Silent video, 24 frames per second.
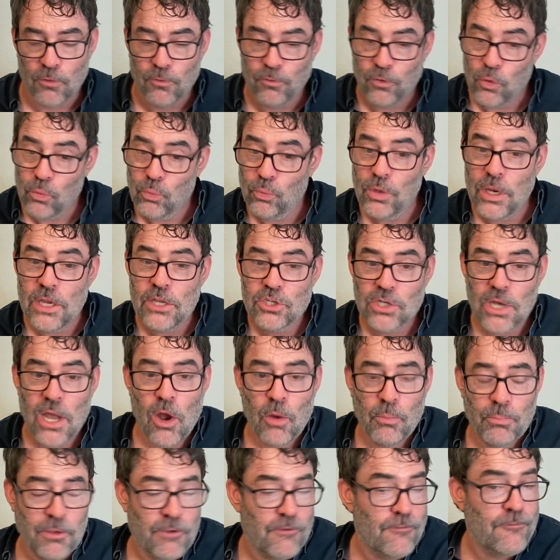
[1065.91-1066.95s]
If you reach
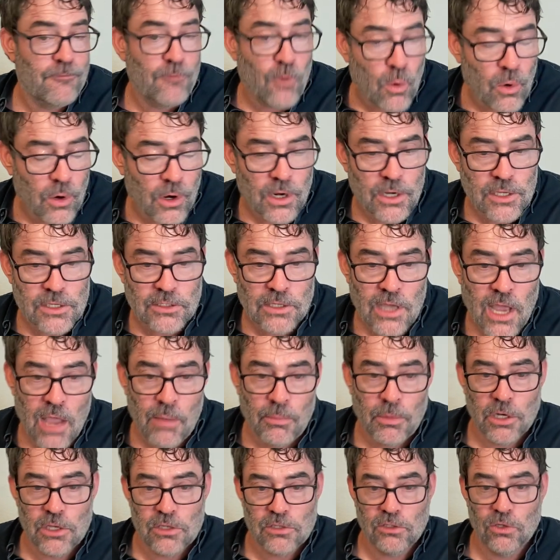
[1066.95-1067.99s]
out before an
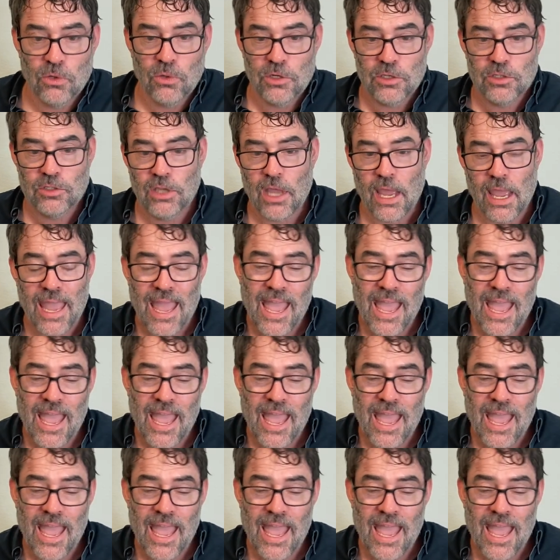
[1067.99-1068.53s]
assignment is due to say,